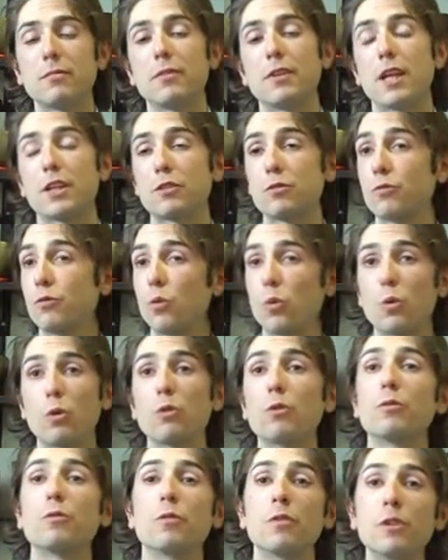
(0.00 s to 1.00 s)
that's
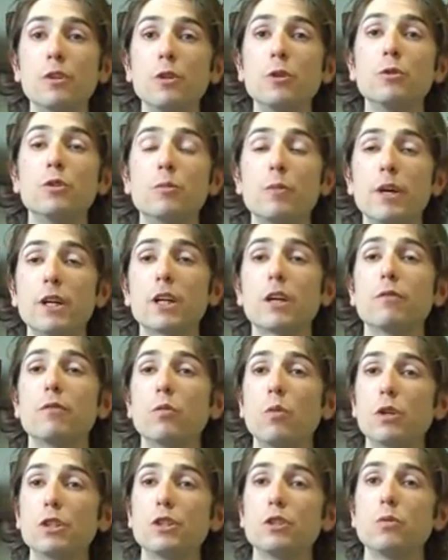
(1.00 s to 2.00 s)
for you to make of
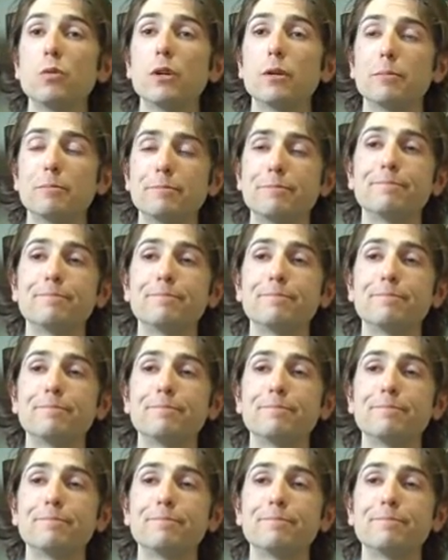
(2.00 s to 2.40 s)
it what you will.